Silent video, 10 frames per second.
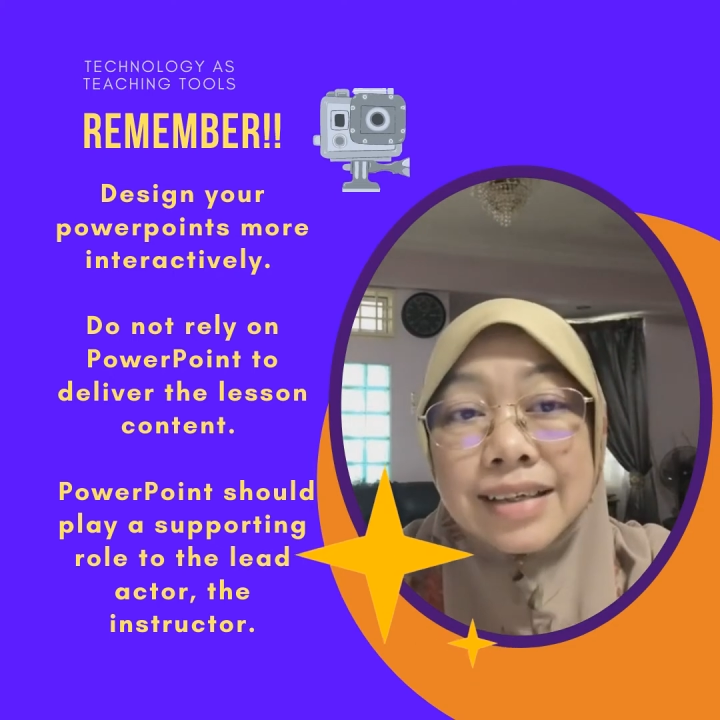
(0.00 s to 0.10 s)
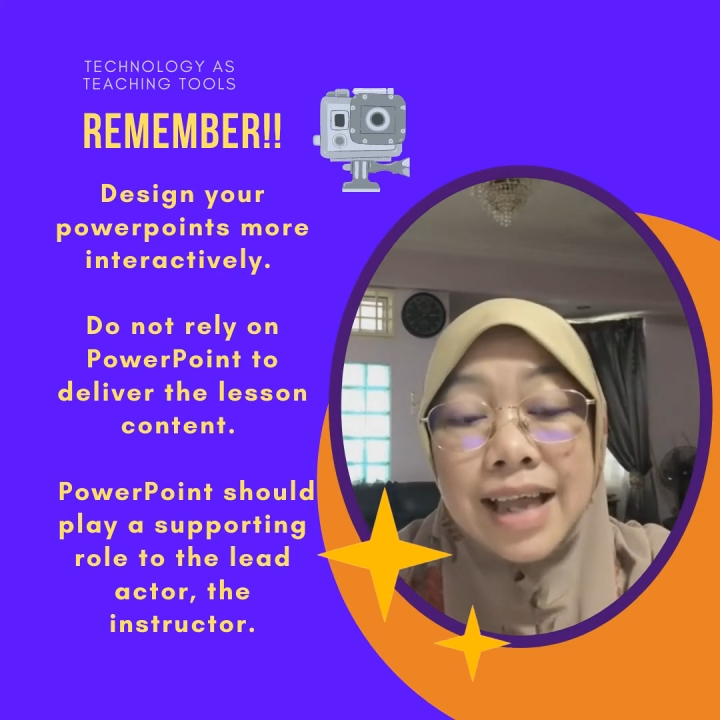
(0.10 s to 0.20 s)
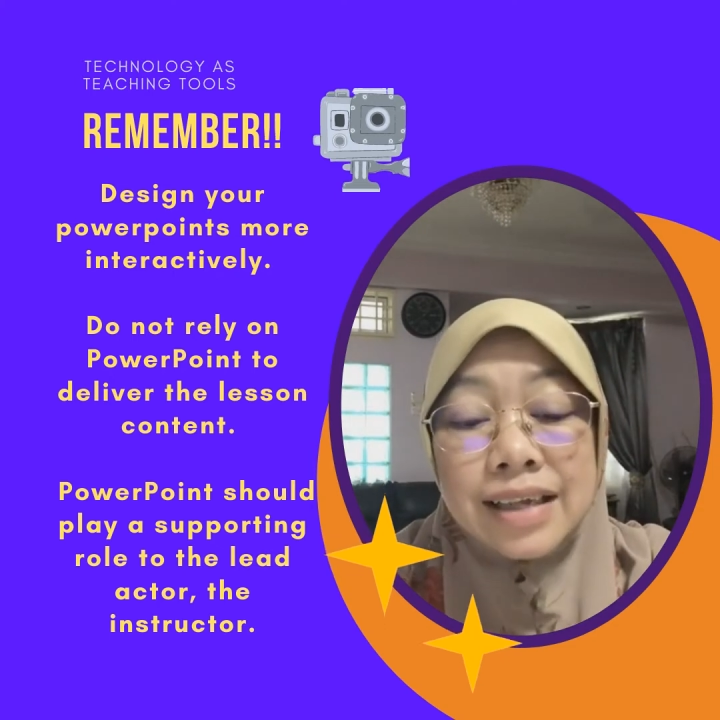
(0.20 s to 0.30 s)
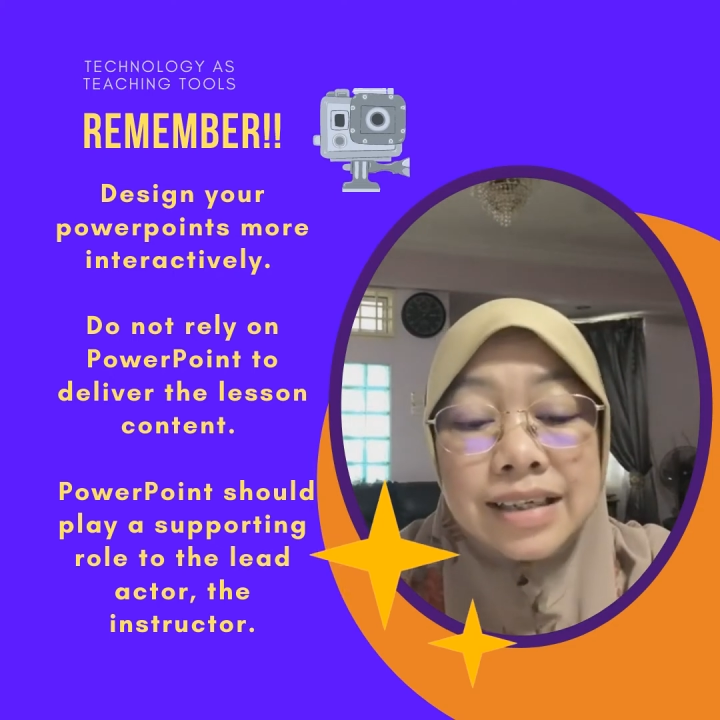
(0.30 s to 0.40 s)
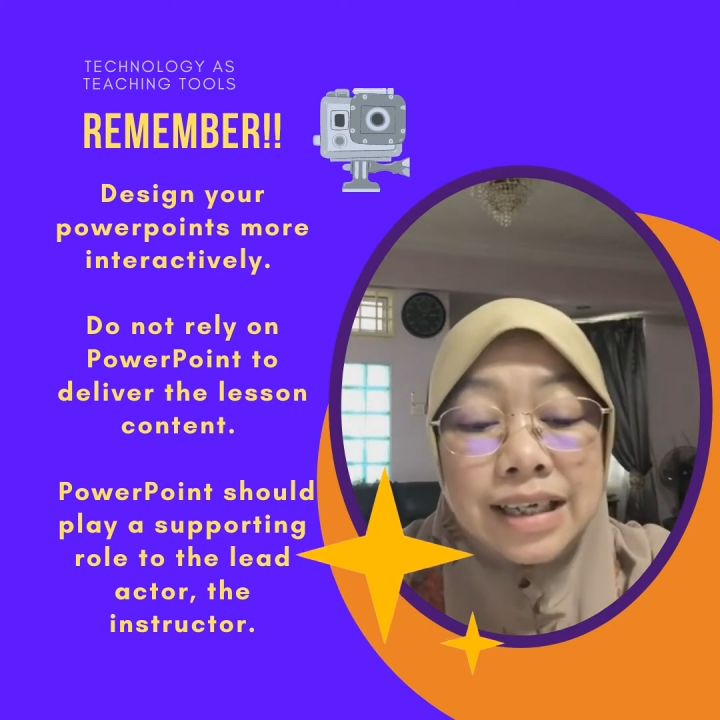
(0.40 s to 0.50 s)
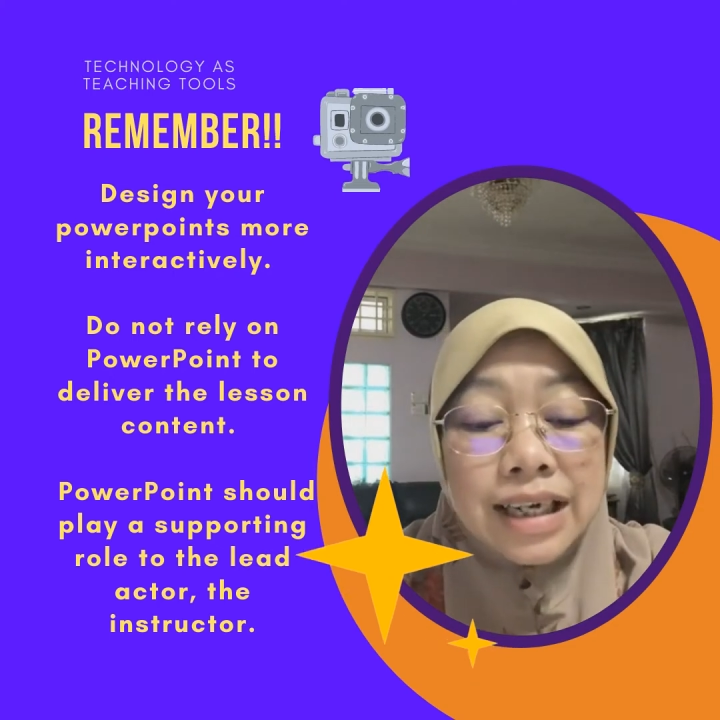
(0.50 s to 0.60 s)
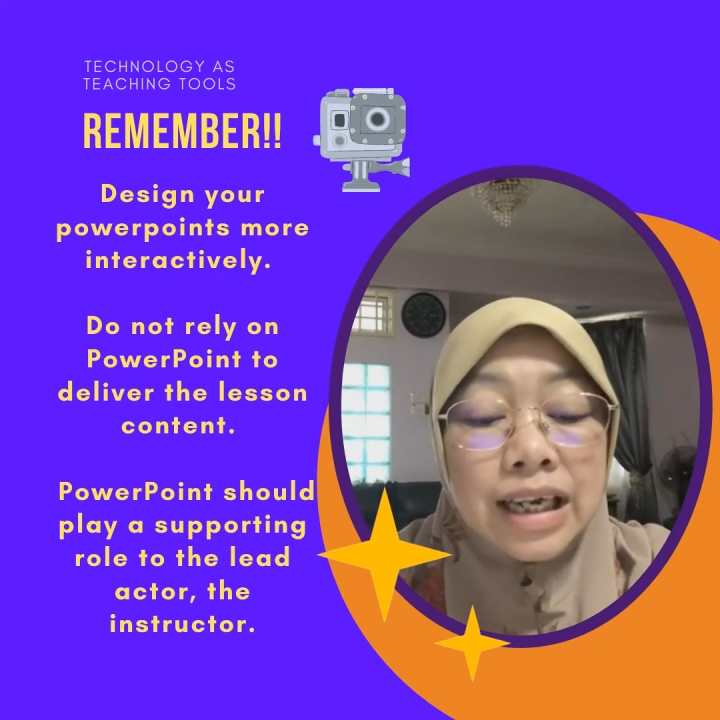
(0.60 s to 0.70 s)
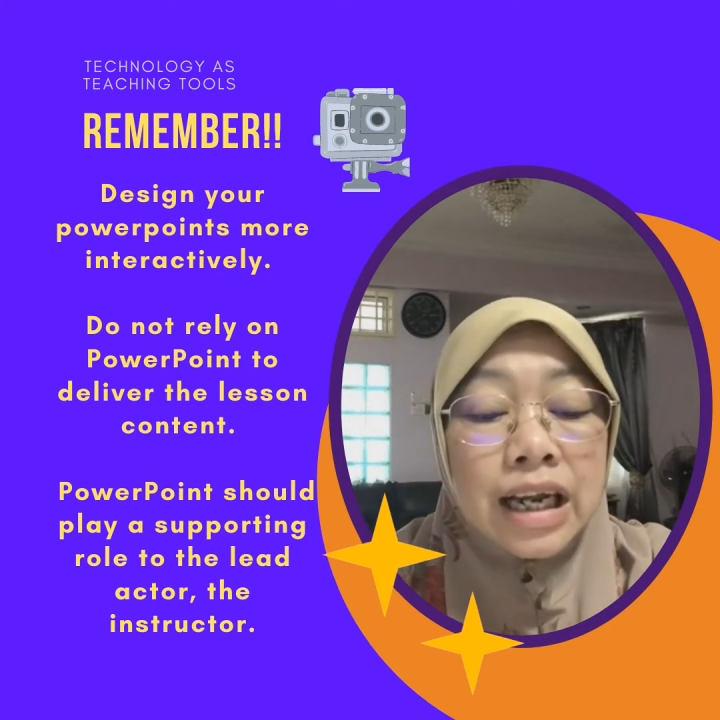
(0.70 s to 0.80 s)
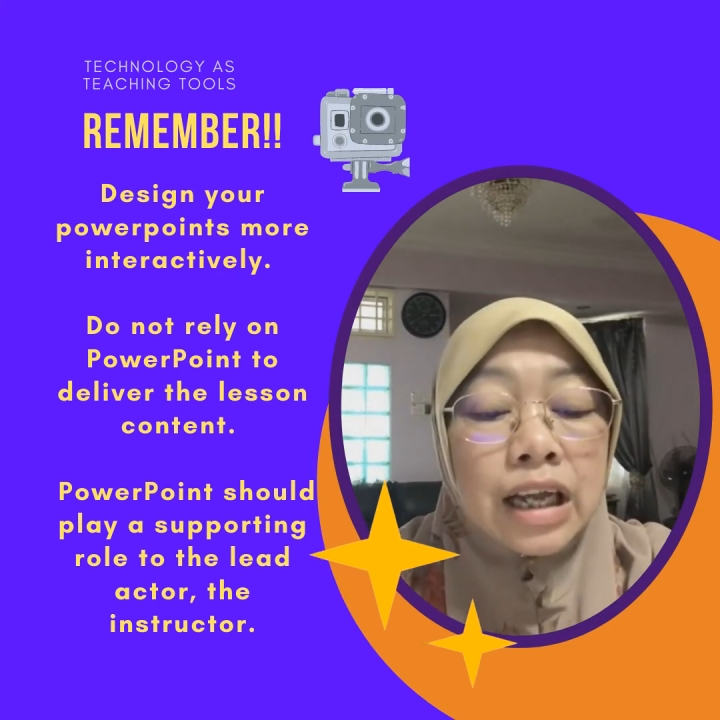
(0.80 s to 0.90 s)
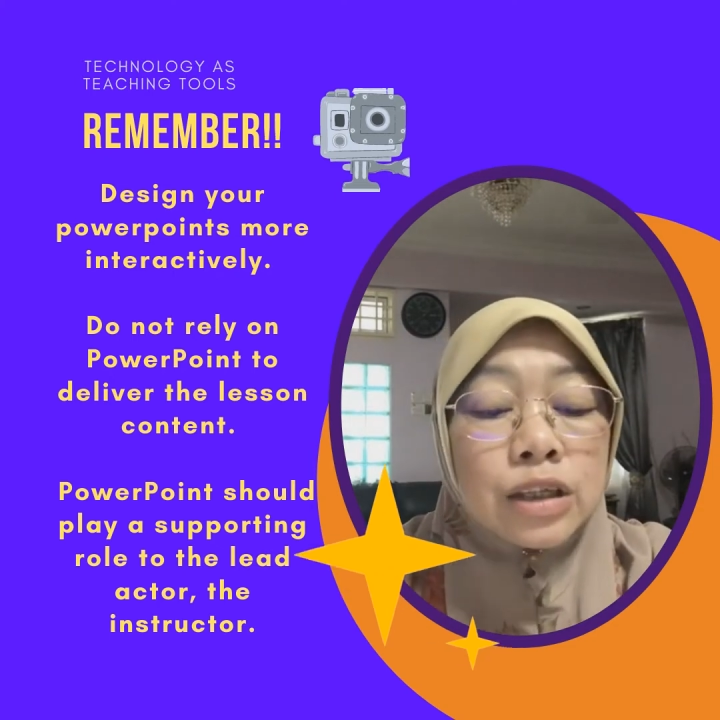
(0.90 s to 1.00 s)
actually
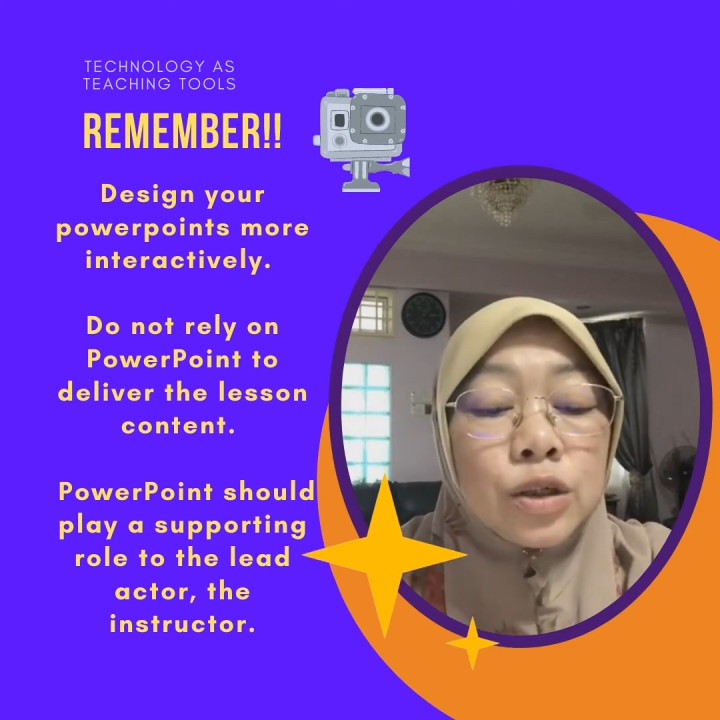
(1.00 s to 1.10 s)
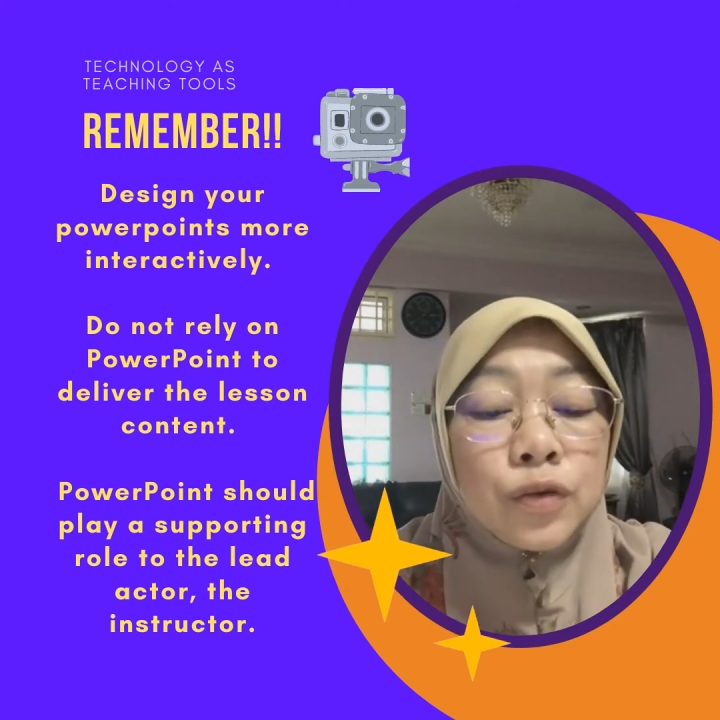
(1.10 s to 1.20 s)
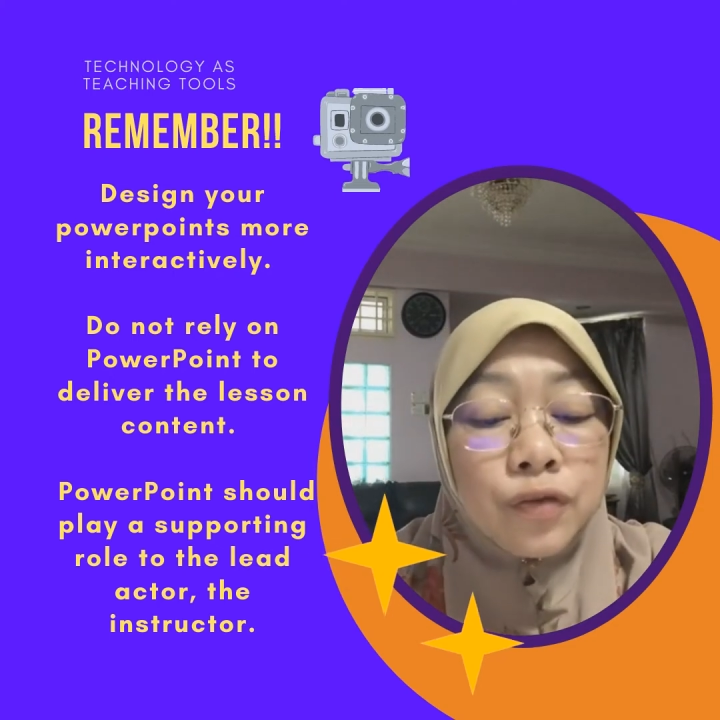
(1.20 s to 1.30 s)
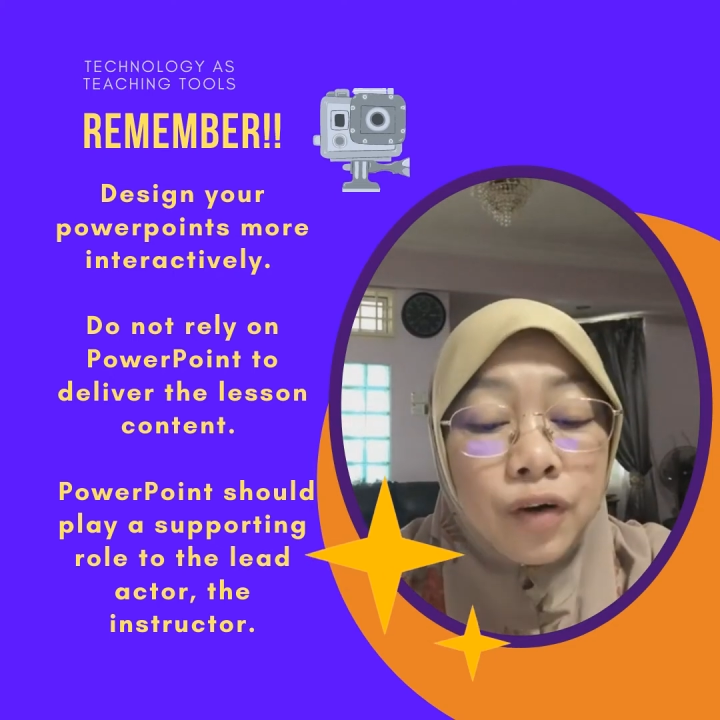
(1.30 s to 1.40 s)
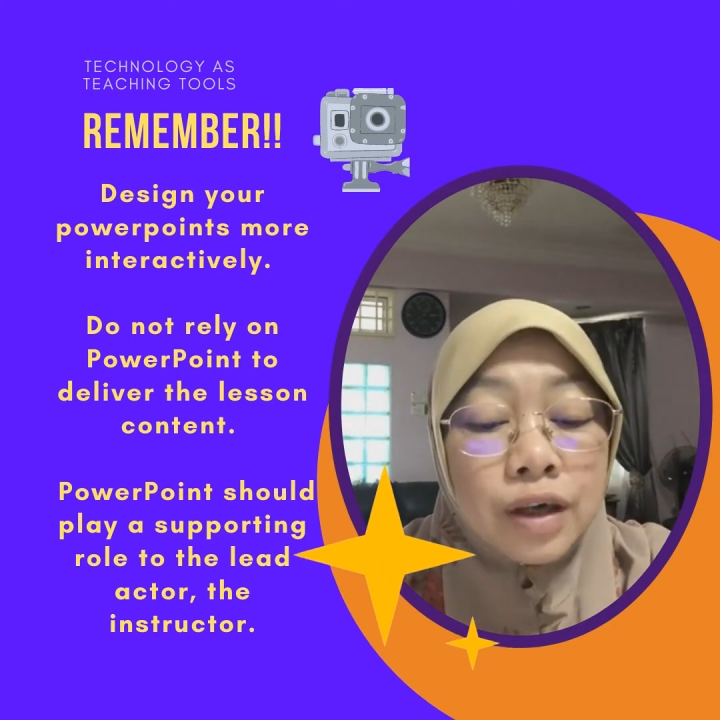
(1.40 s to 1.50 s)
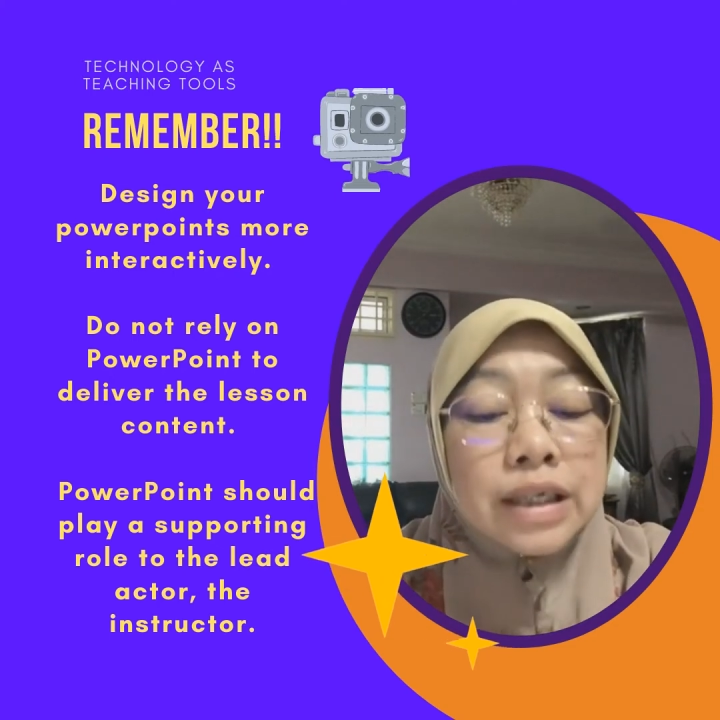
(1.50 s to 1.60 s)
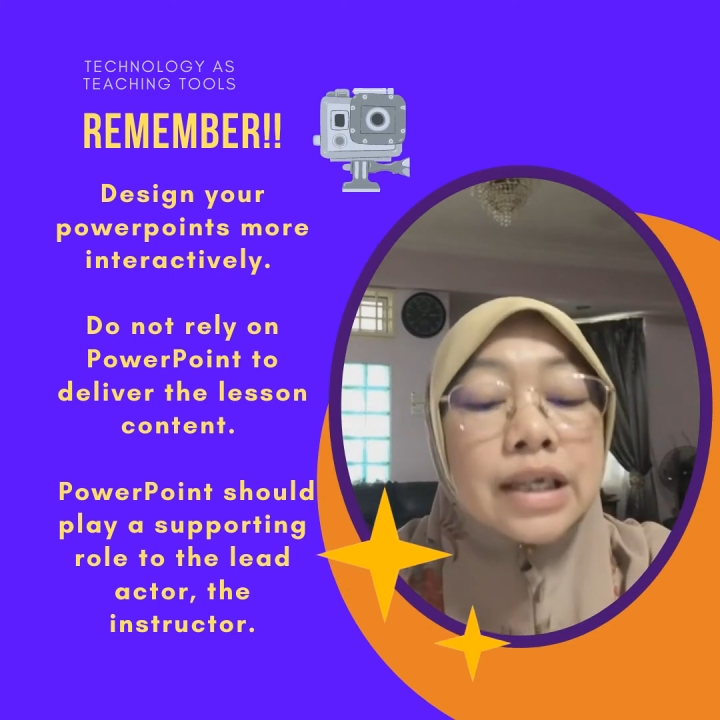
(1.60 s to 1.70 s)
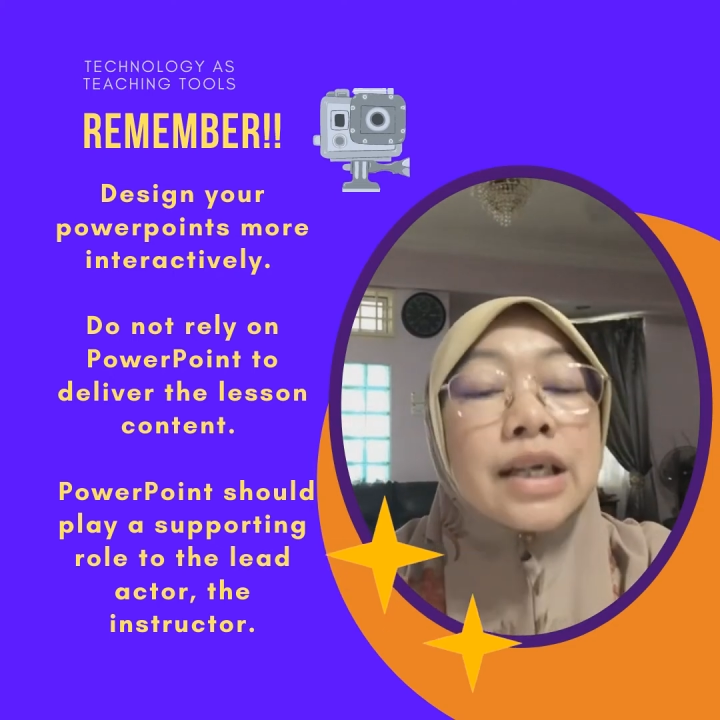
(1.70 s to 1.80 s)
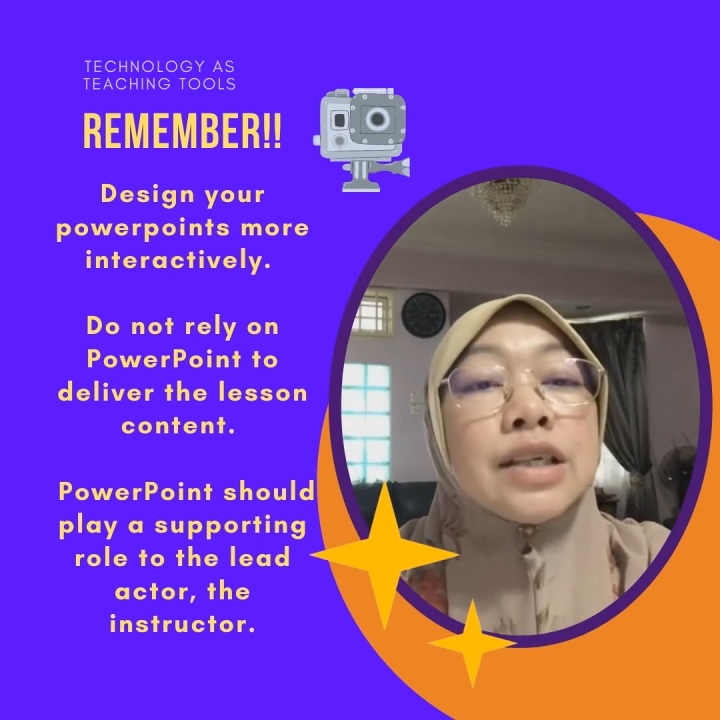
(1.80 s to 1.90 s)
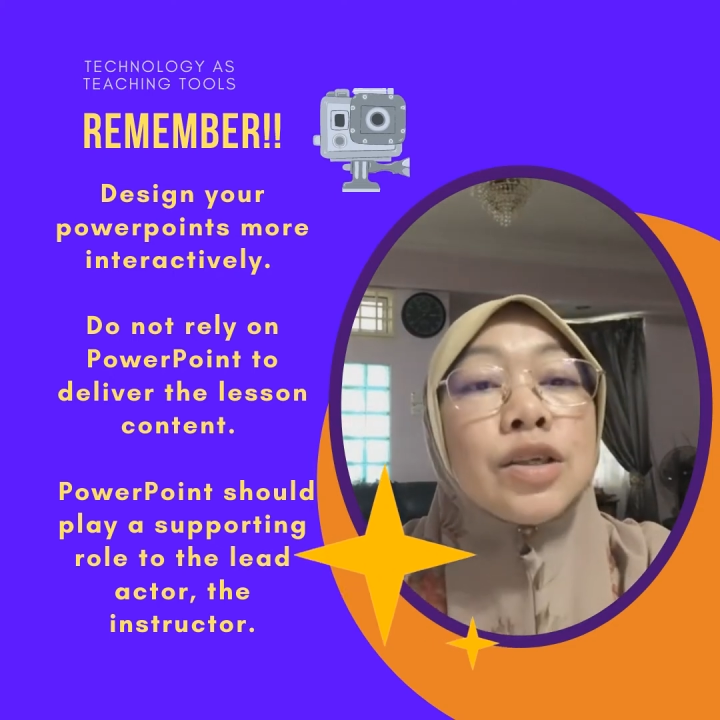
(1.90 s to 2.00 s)
to
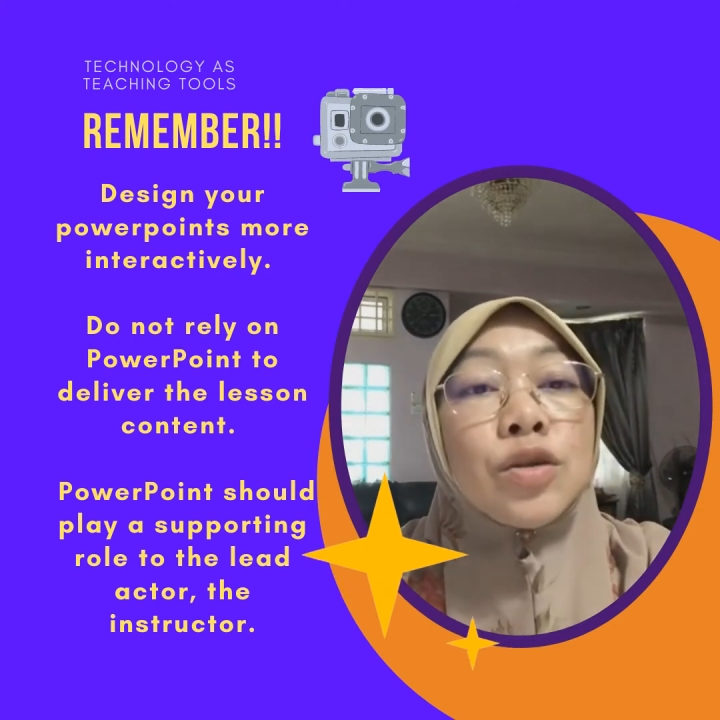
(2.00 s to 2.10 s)
focus